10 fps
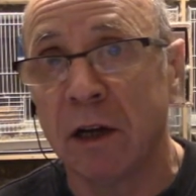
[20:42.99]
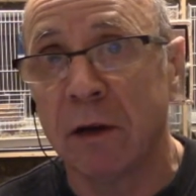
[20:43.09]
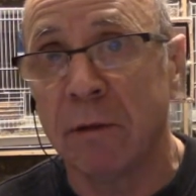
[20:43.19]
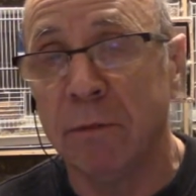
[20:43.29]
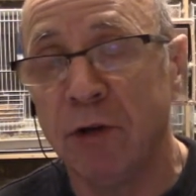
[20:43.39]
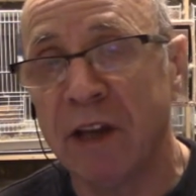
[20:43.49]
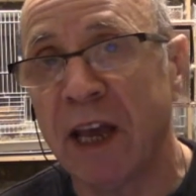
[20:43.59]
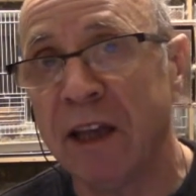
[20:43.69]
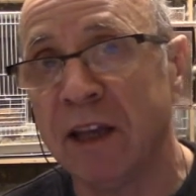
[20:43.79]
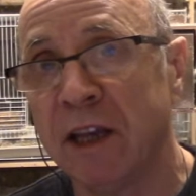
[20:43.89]

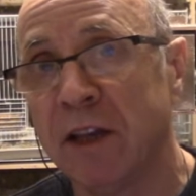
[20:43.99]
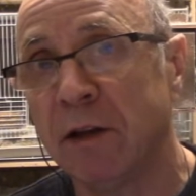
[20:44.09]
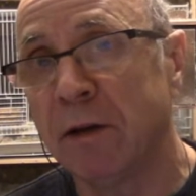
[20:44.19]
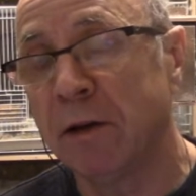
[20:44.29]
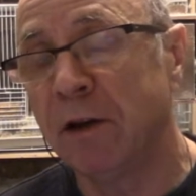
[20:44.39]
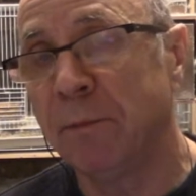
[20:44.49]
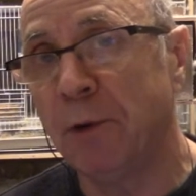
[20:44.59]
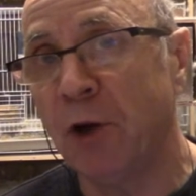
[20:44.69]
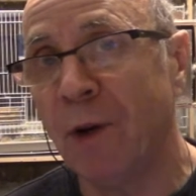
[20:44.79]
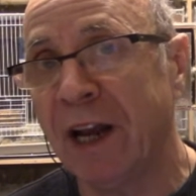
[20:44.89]
mutated
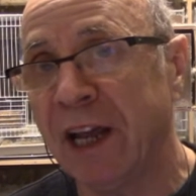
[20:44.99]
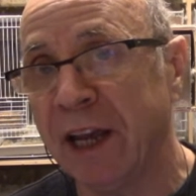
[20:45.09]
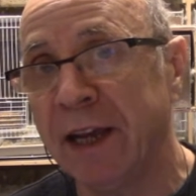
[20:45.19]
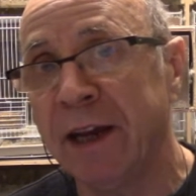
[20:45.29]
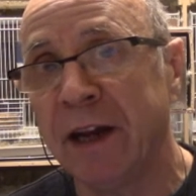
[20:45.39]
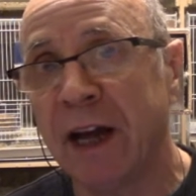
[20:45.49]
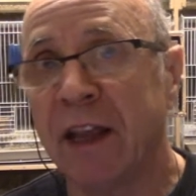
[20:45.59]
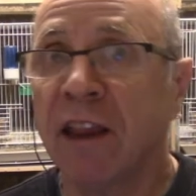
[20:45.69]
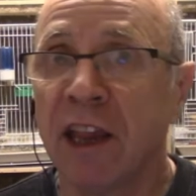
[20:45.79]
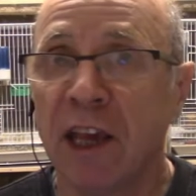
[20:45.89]
blue allele, and
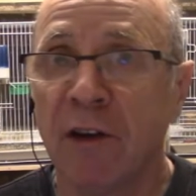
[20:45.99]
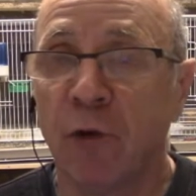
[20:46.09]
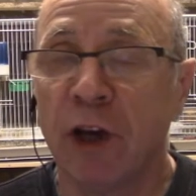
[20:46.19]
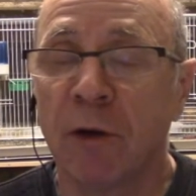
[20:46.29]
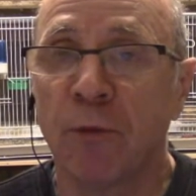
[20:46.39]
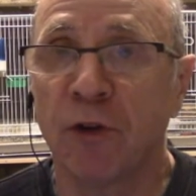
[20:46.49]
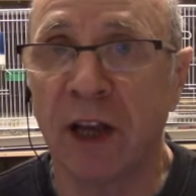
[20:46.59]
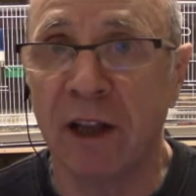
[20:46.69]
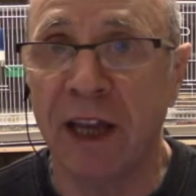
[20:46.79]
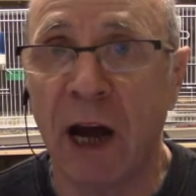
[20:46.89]
see if we can
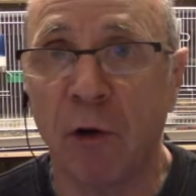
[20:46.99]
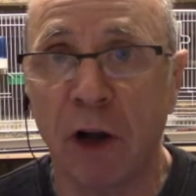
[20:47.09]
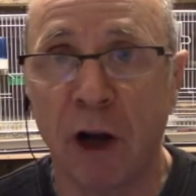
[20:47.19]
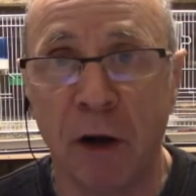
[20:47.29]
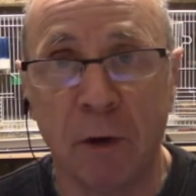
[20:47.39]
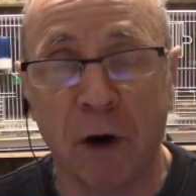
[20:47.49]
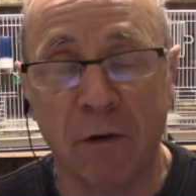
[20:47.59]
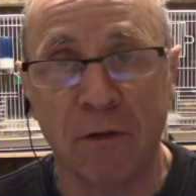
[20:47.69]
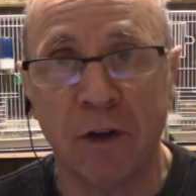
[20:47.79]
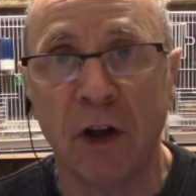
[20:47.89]
predict the outcome of
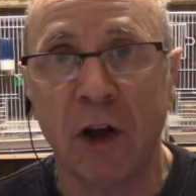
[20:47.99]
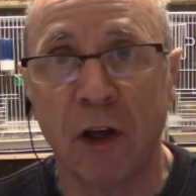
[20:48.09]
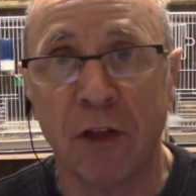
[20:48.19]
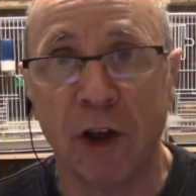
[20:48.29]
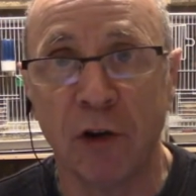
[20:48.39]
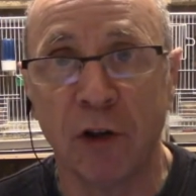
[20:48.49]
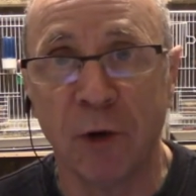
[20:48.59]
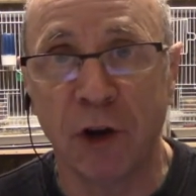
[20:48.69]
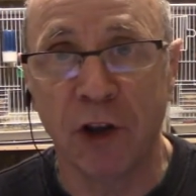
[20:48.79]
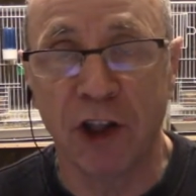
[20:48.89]
those
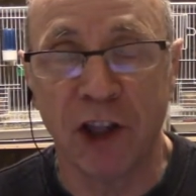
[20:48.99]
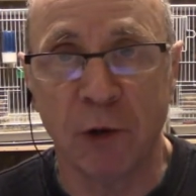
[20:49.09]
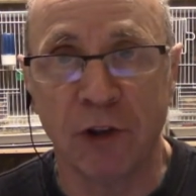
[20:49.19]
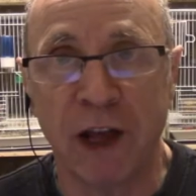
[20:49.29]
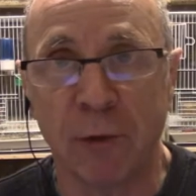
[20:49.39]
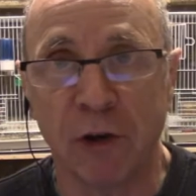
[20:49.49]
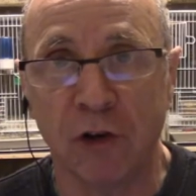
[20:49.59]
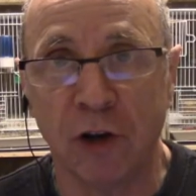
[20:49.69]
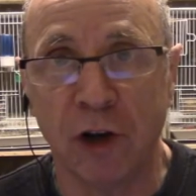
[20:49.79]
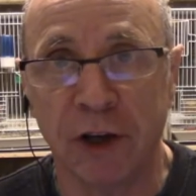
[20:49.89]
birds and see what that would
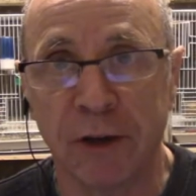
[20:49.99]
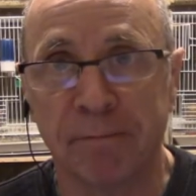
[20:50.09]
look like.